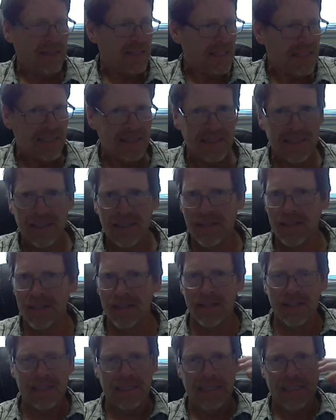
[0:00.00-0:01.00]
I sit
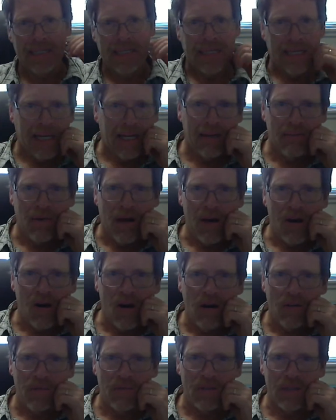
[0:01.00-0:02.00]
here in my
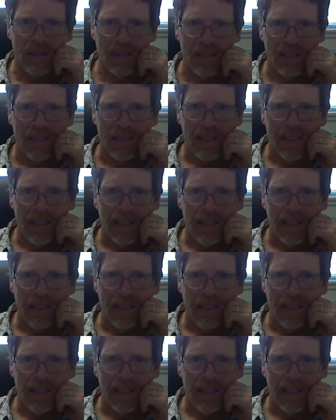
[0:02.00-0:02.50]
office